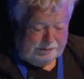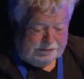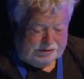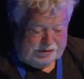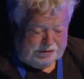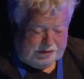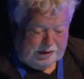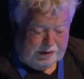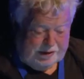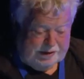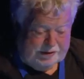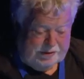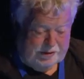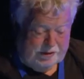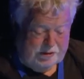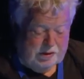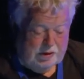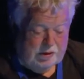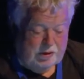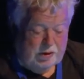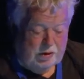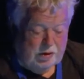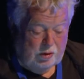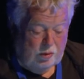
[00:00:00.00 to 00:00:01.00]
outside
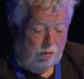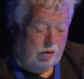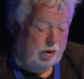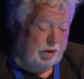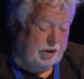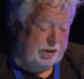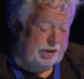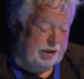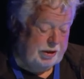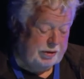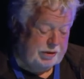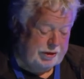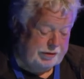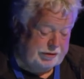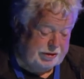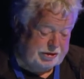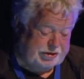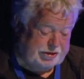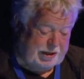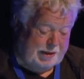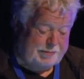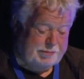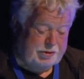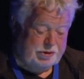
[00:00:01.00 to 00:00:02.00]
work. And at the
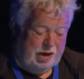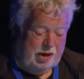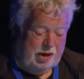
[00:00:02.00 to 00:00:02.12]
same